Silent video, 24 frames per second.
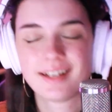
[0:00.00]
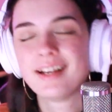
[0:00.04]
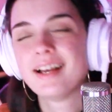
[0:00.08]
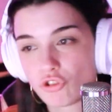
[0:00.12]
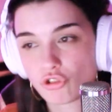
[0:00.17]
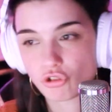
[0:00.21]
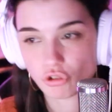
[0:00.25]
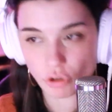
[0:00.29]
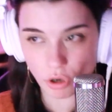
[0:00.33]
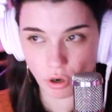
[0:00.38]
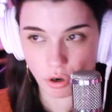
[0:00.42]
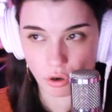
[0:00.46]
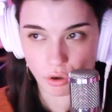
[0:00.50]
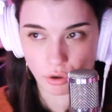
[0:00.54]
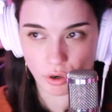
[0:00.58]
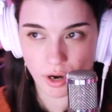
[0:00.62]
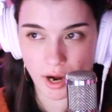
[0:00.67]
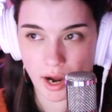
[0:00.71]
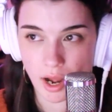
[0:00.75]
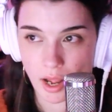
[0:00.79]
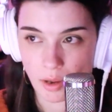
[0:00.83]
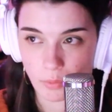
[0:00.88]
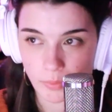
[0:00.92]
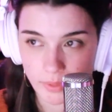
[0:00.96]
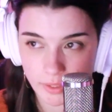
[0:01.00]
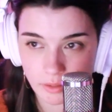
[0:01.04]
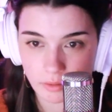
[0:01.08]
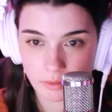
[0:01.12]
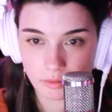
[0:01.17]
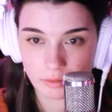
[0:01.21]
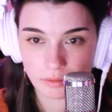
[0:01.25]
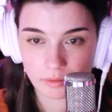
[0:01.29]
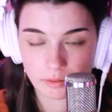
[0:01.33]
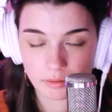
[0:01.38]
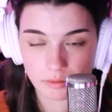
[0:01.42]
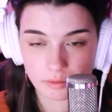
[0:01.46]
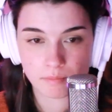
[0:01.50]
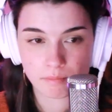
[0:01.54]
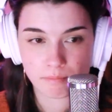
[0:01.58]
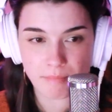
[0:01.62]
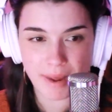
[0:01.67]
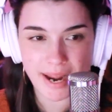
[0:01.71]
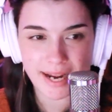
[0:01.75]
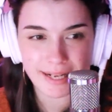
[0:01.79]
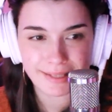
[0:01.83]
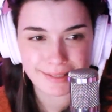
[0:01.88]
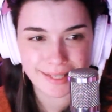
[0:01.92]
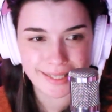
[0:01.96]
So I will
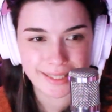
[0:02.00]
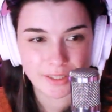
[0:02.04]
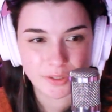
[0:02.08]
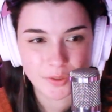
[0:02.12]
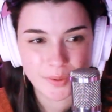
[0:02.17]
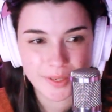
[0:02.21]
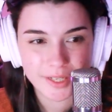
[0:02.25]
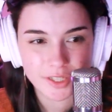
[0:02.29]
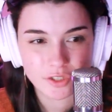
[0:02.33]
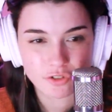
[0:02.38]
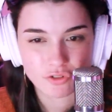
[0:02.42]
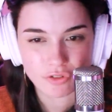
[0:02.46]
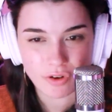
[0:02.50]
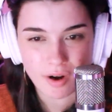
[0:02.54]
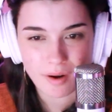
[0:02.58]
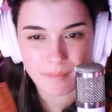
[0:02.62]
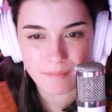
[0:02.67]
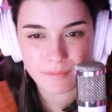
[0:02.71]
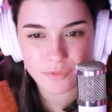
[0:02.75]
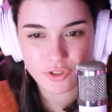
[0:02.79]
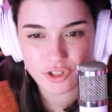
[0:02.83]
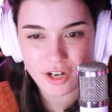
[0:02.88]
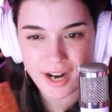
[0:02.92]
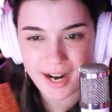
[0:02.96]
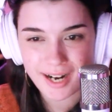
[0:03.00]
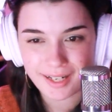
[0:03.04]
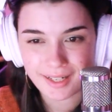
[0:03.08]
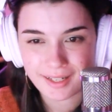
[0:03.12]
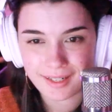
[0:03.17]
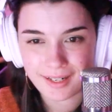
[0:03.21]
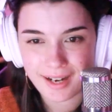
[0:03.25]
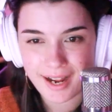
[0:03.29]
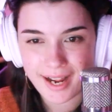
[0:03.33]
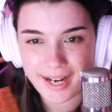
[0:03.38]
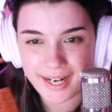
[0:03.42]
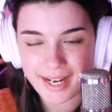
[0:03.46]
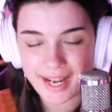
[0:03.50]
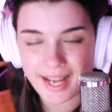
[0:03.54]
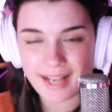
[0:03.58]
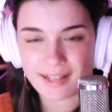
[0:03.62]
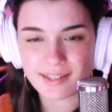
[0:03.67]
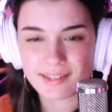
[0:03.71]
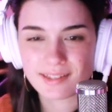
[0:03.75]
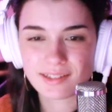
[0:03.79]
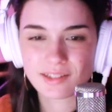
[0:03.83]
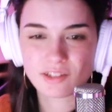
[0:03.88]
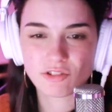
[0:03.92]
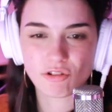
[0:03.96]
make like a quick drum track, I
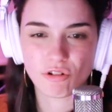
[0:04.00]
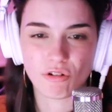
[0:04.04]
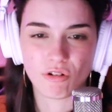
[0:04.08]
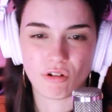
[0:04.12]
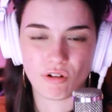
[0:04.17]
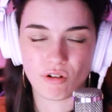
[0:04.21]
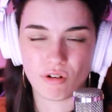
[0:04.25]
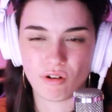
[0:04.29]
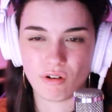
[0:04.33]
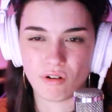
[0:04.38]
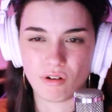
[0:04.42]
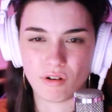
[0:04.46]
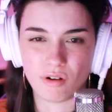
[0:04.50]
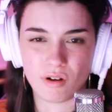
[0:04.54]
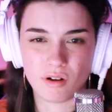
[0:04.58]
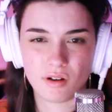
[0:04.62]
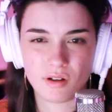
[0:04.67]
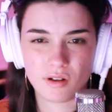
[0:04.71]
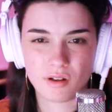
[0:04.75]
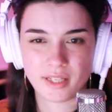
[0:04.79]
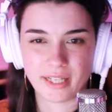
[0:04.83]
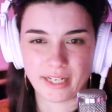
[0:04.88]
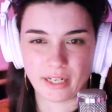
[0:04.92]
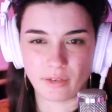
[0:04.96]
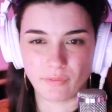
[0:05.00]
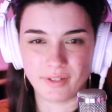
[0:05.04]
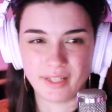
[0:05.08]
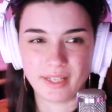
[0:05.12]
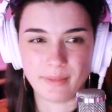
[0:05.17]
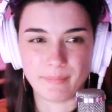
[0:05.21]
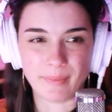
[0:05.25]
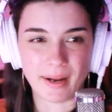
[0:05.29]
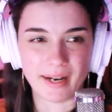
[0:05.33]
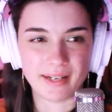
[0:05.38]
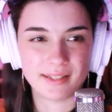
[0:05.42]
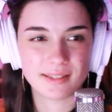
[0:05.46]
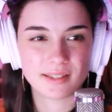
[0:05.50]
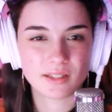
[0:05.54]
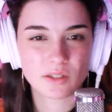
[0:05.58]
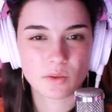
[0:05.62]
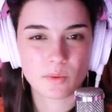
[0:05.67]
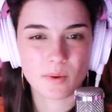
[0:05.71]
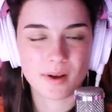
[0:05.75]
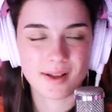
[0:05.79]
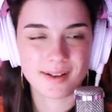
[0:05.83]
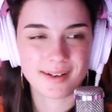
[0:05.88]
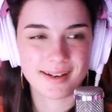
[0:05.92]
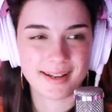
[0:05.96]
guess, or like a really basic
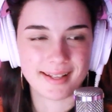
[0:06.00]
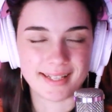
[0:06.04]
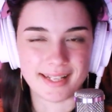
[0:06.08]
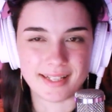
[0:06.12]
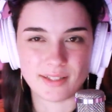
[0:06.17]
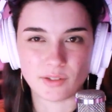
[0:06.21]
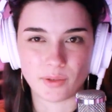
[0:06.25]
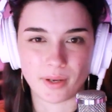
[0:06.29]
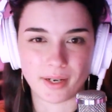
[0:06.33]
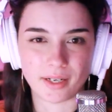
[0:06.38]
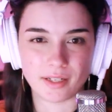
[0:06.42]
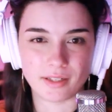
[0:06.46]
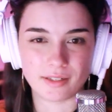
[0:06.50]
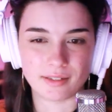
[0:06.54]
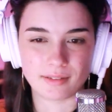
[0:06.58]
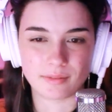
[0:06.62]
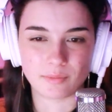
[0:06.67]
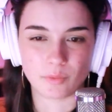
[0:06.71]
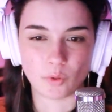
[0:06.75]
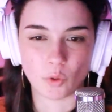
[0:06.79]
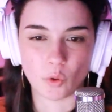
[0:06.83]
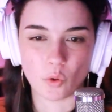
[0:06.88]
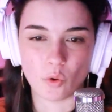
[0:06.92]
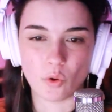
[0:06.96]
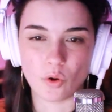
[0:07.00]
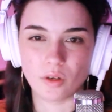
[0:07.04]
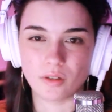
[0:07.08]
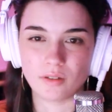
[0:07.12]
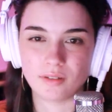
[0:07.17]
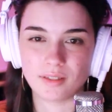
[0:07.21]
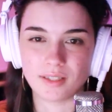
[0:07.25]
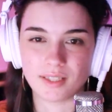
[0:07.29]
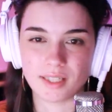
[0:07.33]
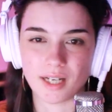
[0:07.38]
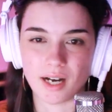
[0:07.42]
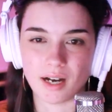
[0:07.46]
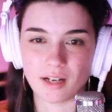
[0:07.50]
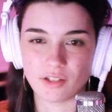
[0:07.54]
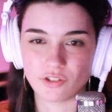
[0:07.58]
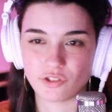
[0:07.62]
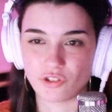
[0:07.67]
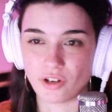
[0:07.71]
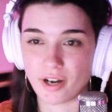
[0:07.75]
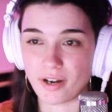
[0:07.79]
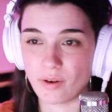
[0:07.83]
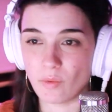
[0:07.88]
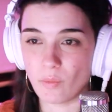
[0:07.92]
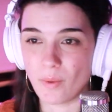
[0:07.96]
one. And then so I can just record guitar
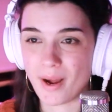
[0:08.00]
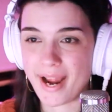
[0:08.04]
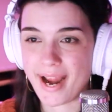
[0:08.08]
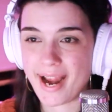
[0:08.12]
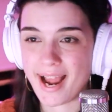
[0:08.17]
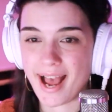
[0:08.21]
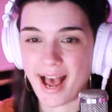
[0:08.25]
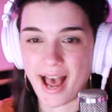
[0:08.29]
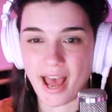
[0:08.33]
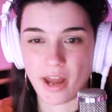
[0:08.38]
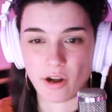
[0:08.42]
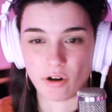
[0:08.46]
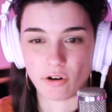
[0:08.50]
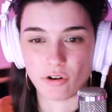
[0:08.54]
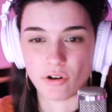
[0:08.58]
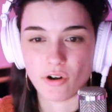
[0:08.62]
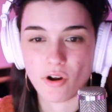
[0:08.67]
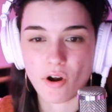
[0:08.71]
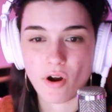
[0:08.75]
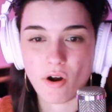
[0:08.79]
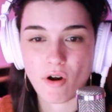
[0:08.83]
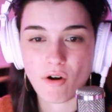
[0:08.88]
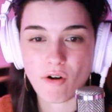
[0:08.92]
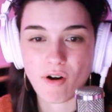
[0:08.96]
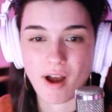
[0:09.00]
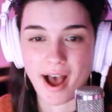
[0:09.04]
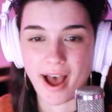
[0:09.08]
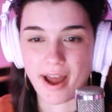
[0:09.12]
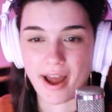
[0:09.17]
straight away. I don't know.